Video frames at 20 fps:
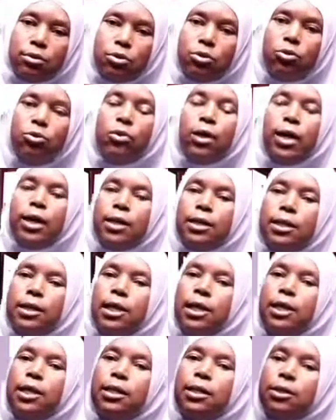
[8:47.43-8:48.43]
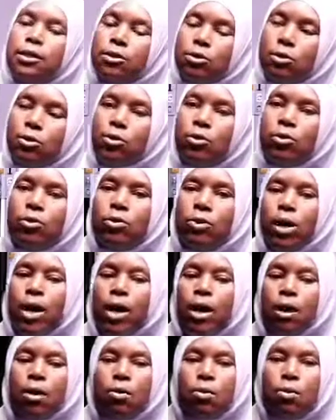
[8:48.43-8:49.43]
to write his or
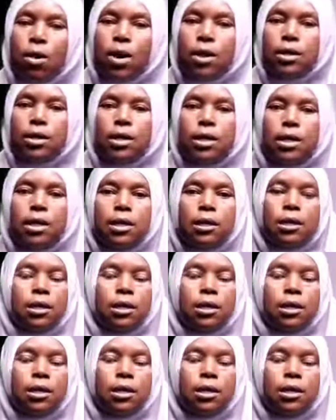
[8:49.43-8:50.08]
her work.